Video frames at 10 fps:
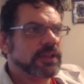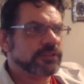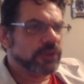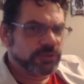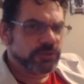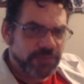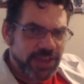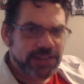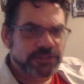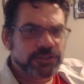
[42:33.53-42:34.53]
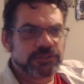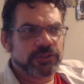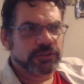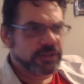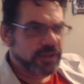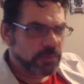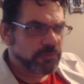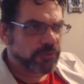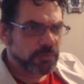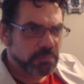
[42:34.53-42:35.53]
those advantages should come
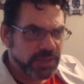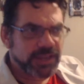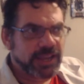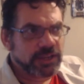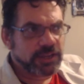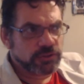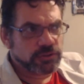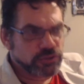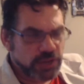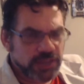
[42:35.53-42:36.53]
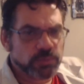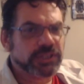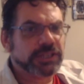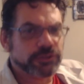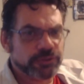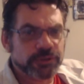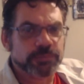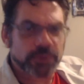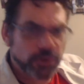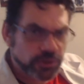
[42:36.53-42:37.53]
from being a genuinely good
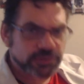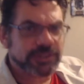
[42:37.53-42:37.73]
person,